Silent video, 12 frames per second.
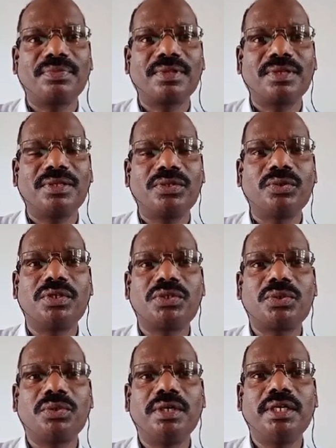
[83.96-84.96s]
So it is
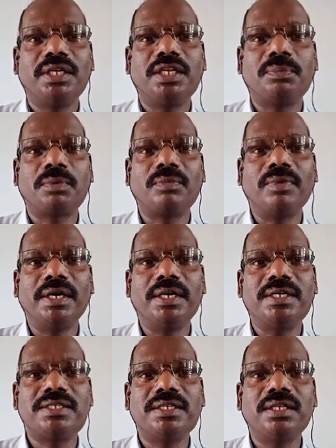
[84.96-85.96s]
called, it
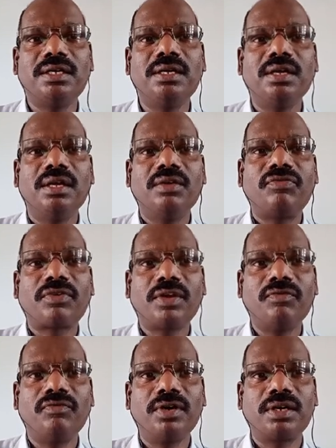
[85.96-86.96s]
provides the
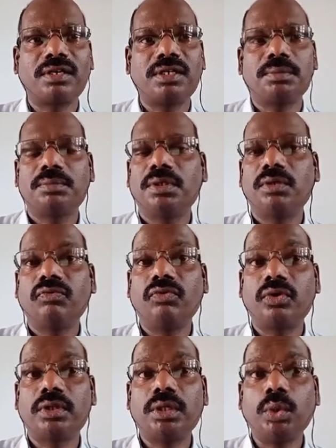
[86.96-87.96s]
framework for
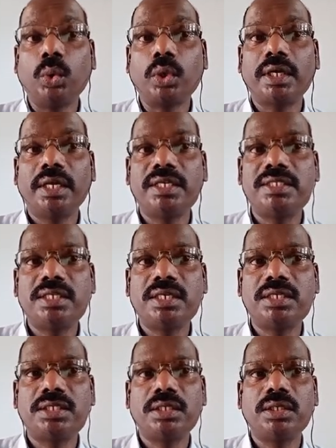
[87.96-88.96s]
the
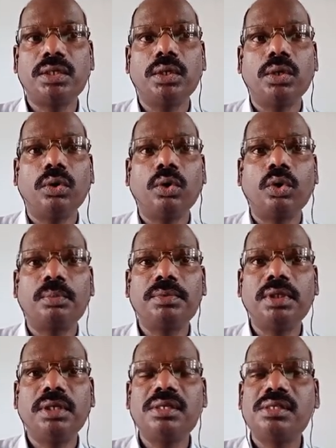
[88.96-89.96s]
organization of
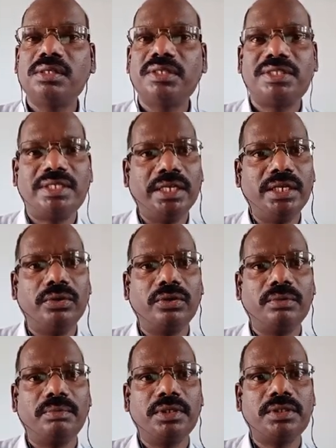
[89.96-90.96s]
the state
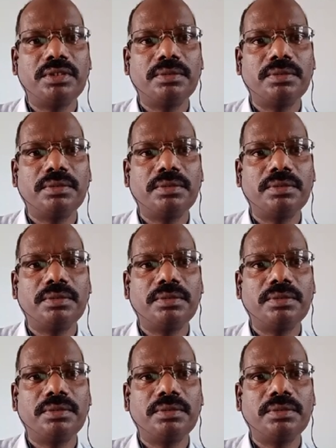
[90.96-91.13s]
government.